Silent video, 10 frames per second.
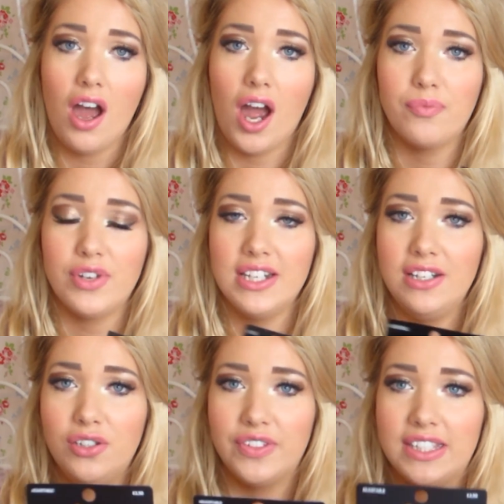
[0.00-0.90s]
I'm really
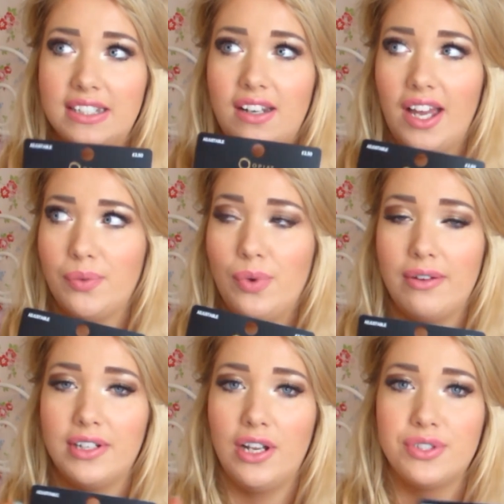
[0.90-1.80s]
loving like
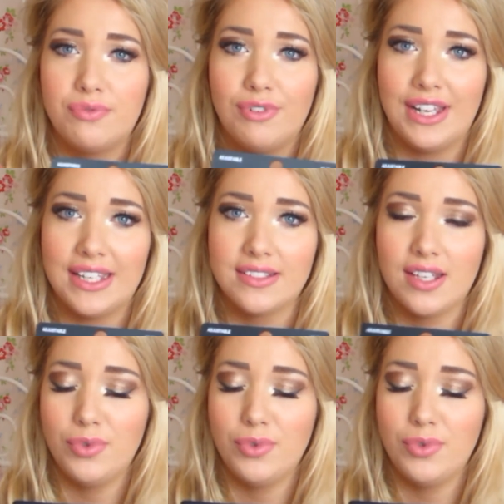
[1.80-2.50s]
wearing loads of rings.